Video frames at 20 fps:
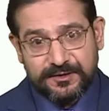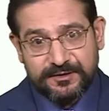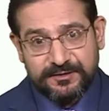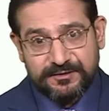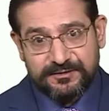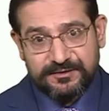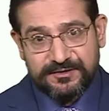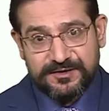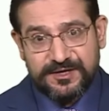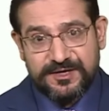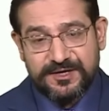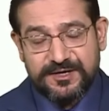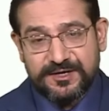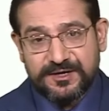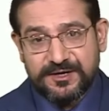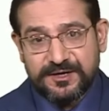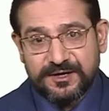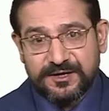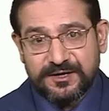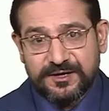the
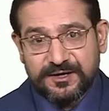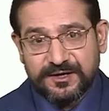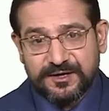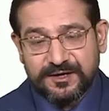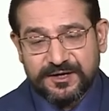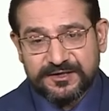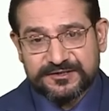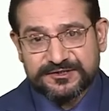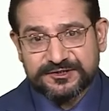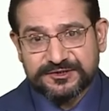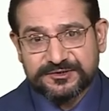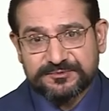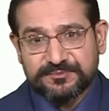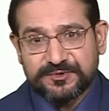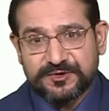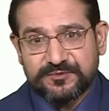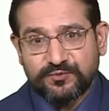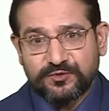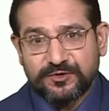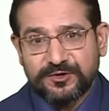
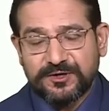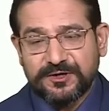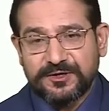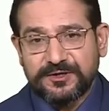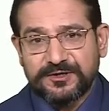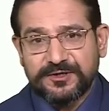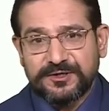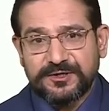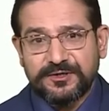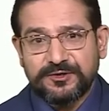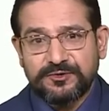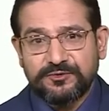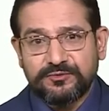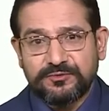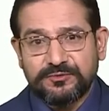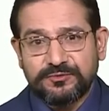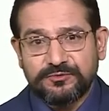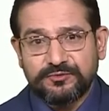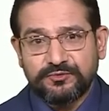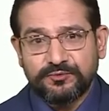customer would continue
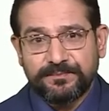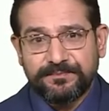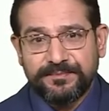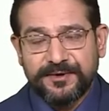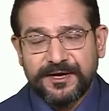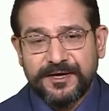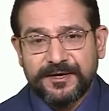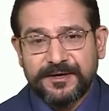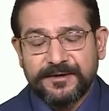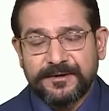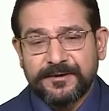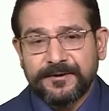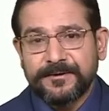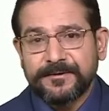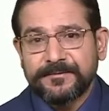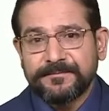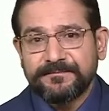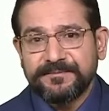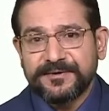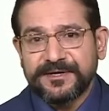to pay
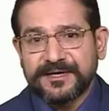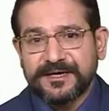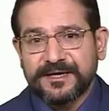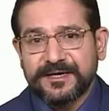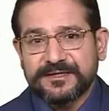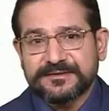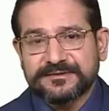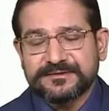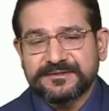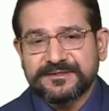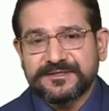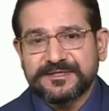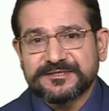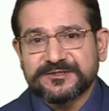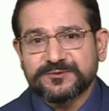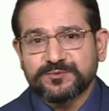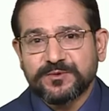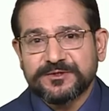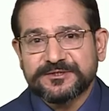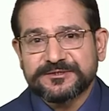because
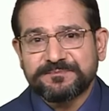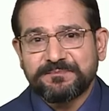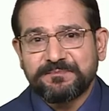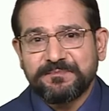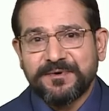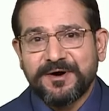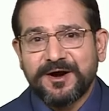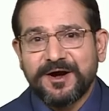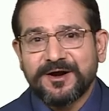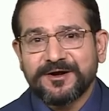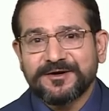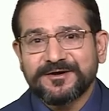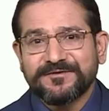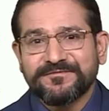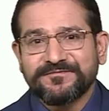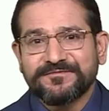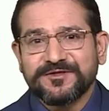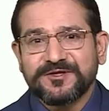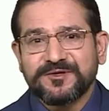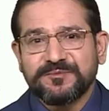this was part
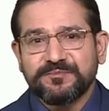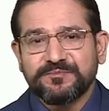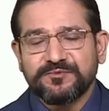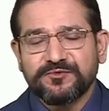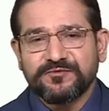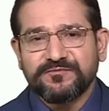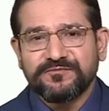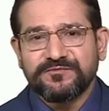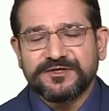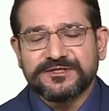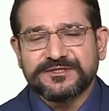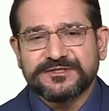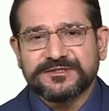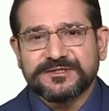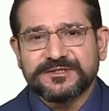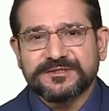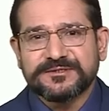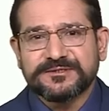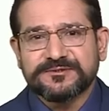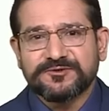of the
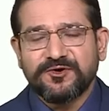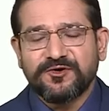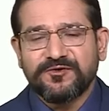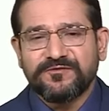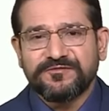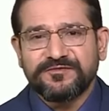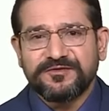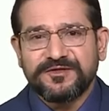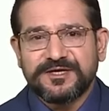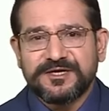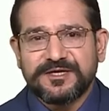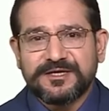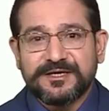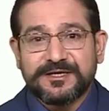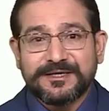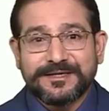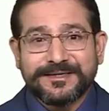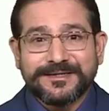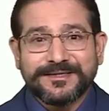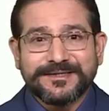provisions of the
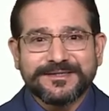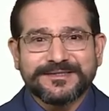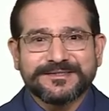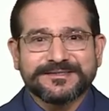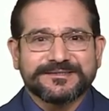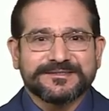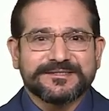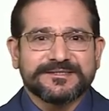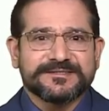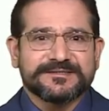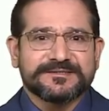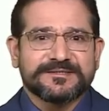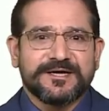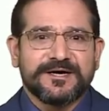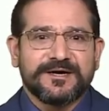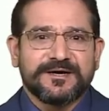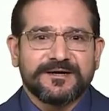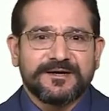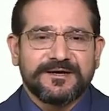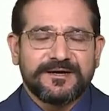
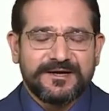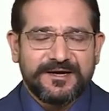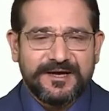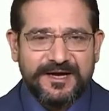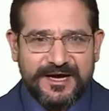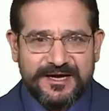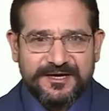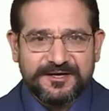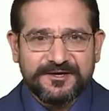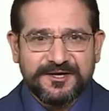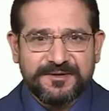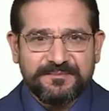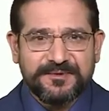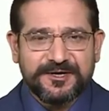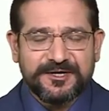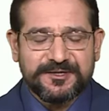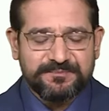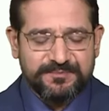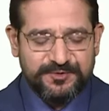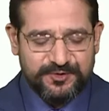istisna
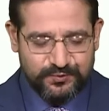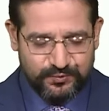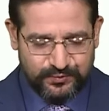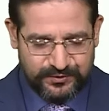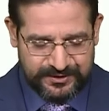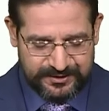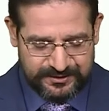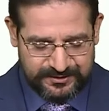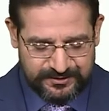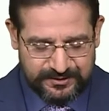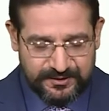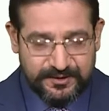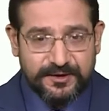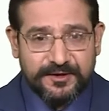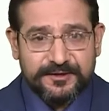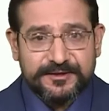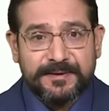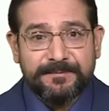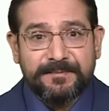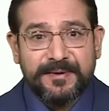agreement between
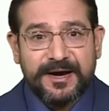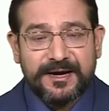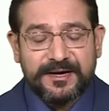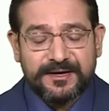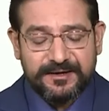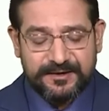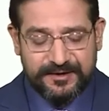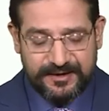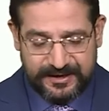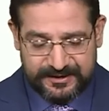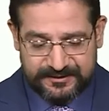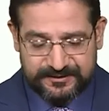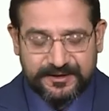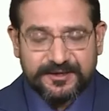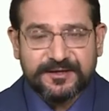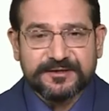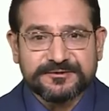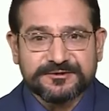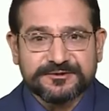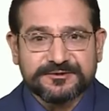the bank and the
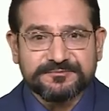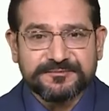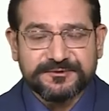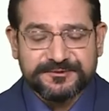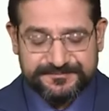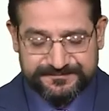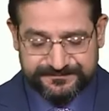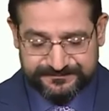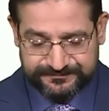customer.